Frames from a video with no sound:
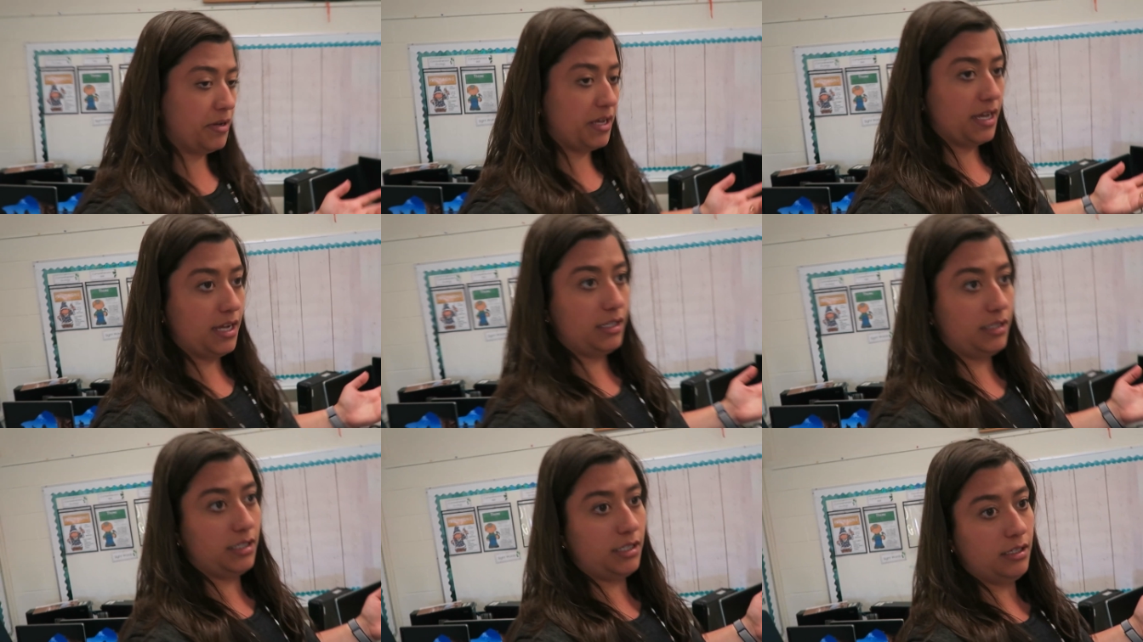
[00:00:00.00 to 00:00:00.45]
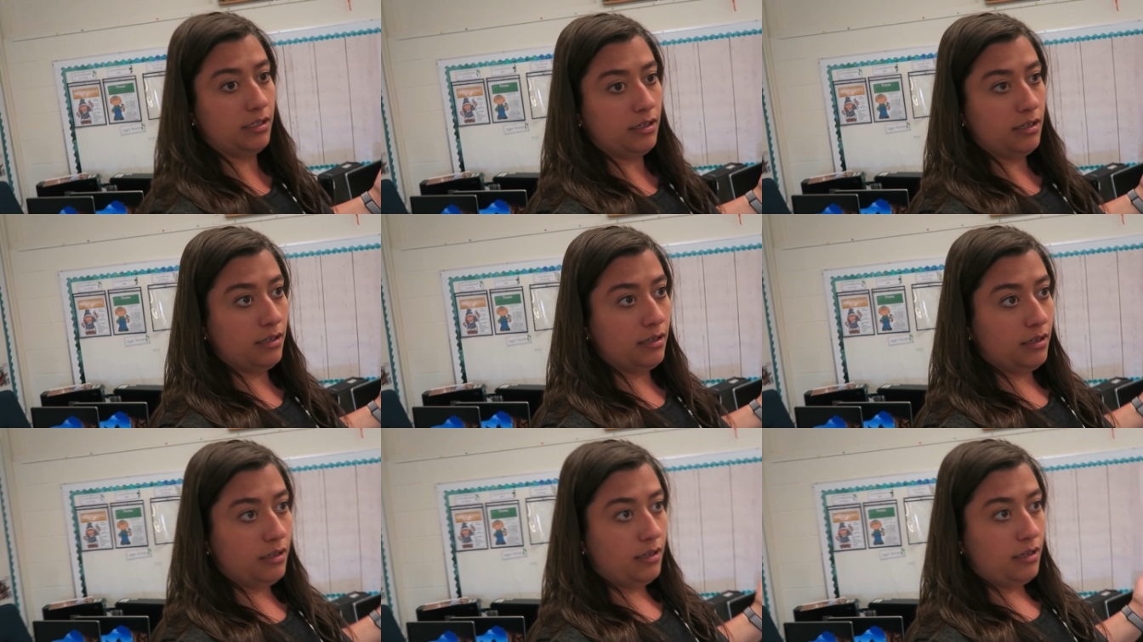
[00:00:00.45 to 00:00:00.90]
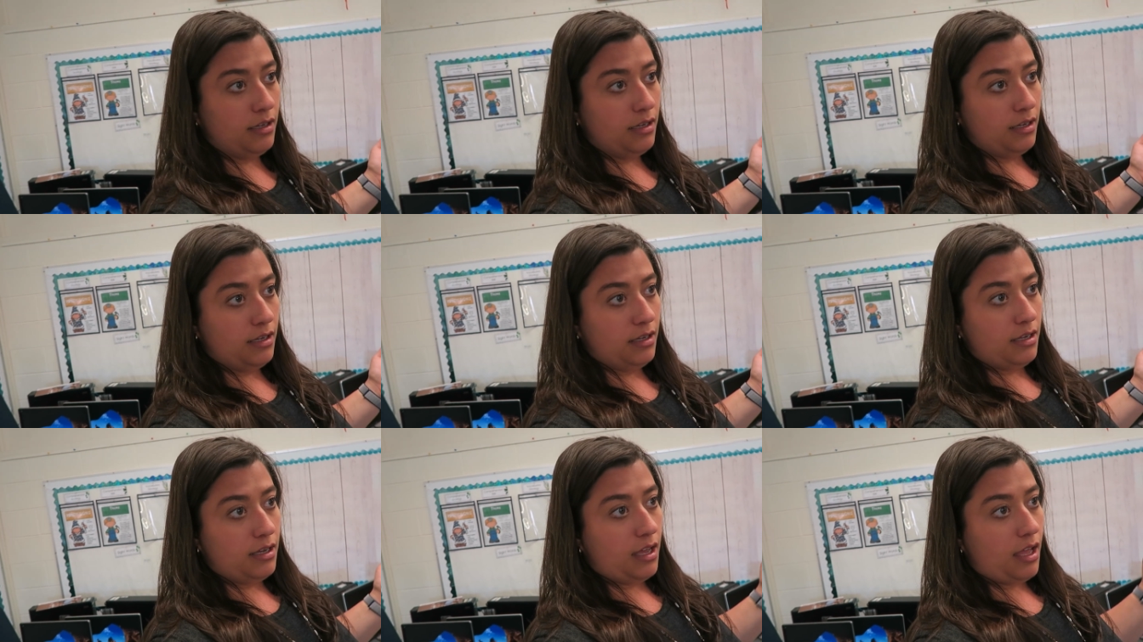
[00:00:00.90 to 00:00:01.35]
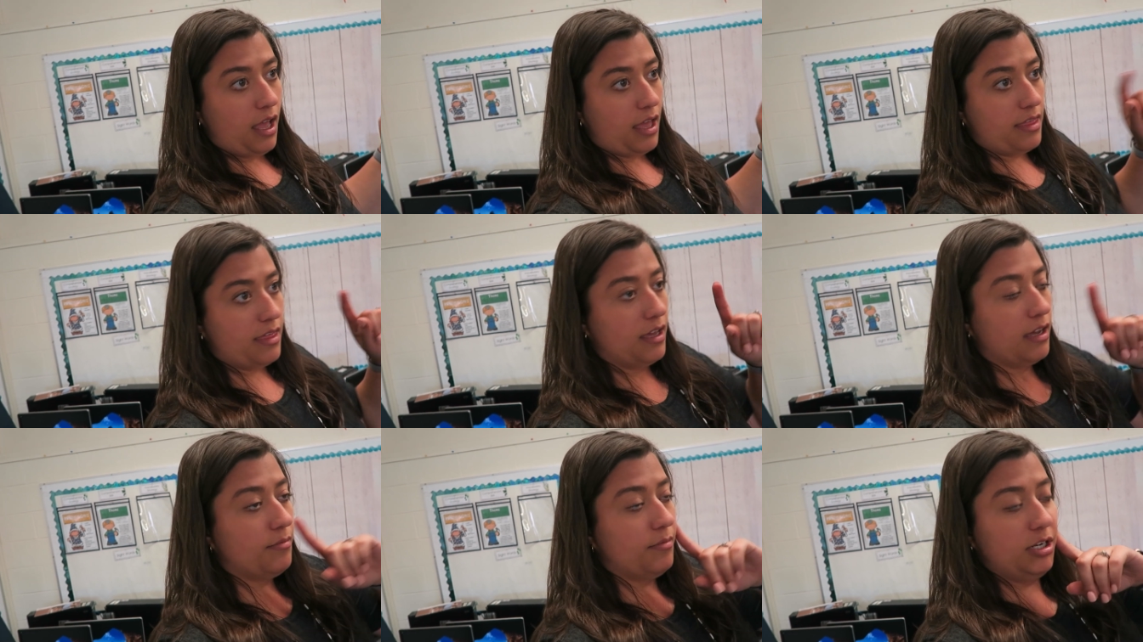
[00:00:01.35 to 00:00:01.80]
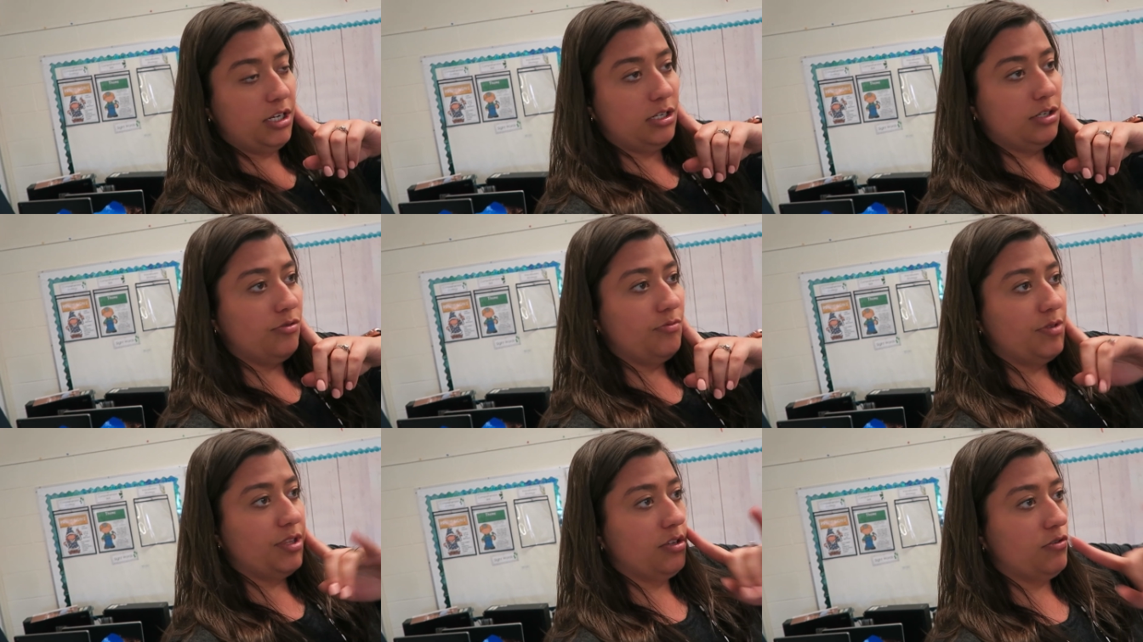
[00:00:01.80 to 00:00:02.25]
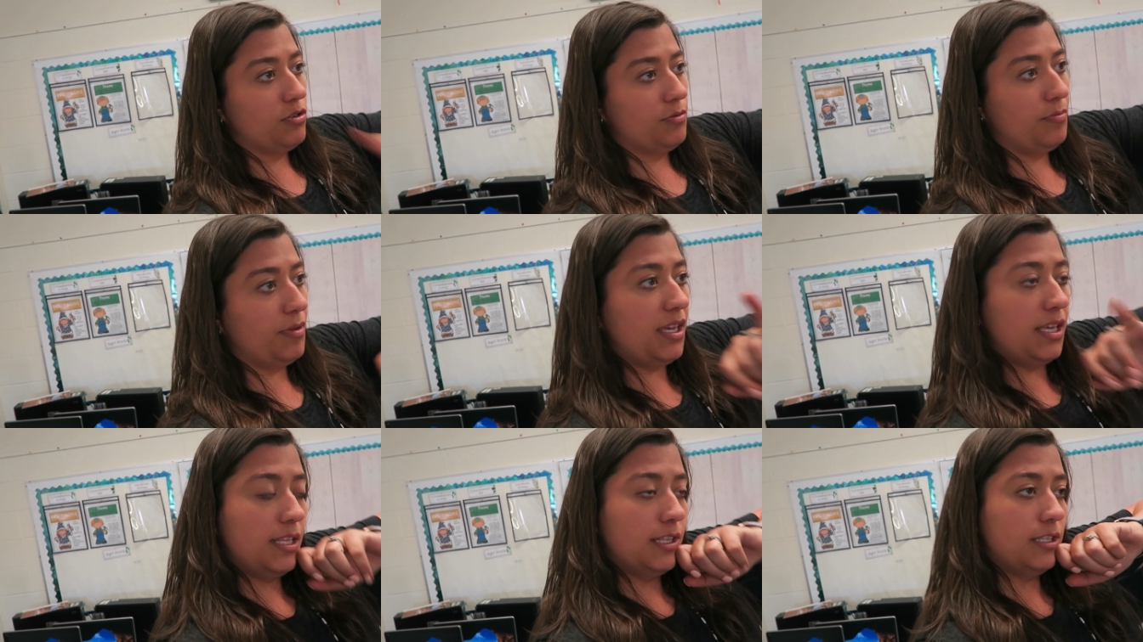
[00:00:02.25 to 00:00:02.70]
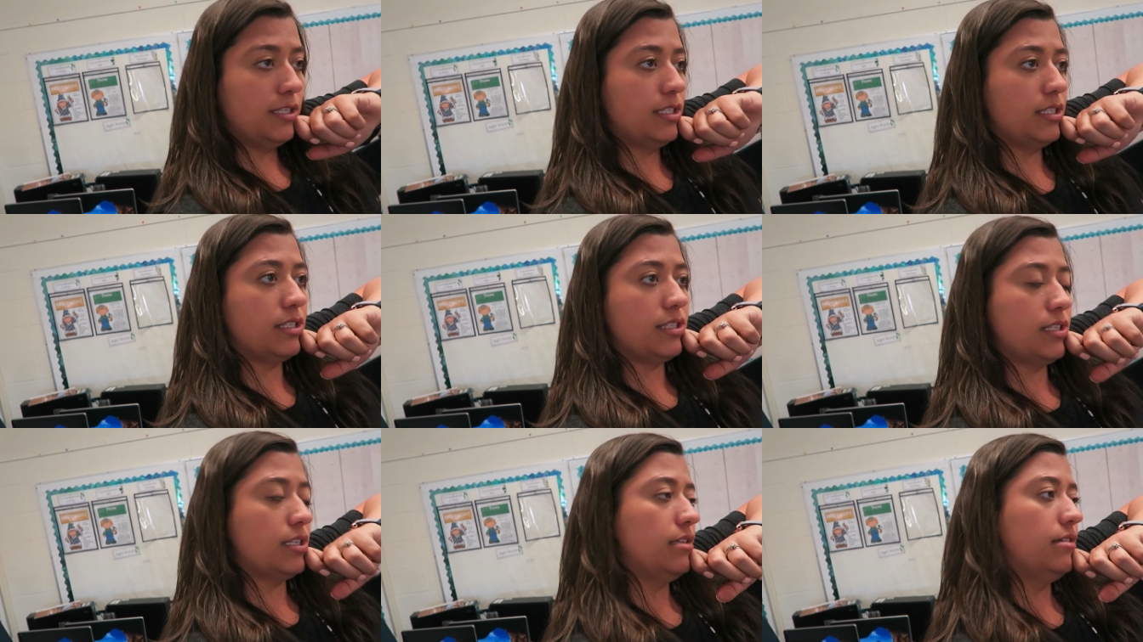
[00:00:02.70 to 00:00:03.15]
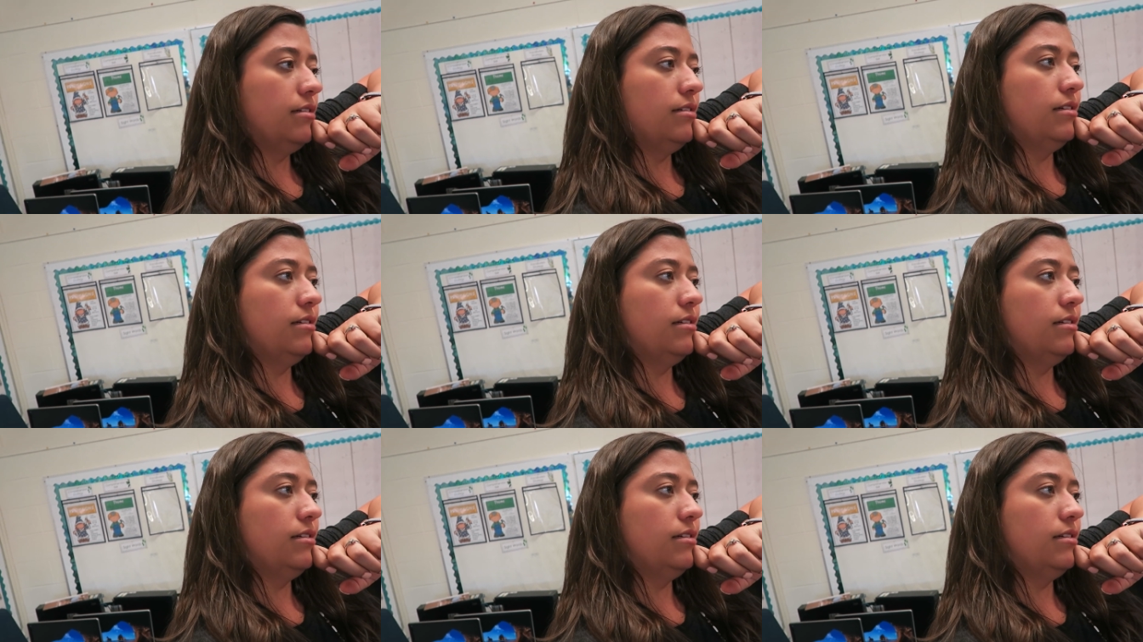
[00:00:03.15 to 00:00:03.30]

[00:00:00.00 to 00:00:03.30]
but I think I'm gonna do them in those bins.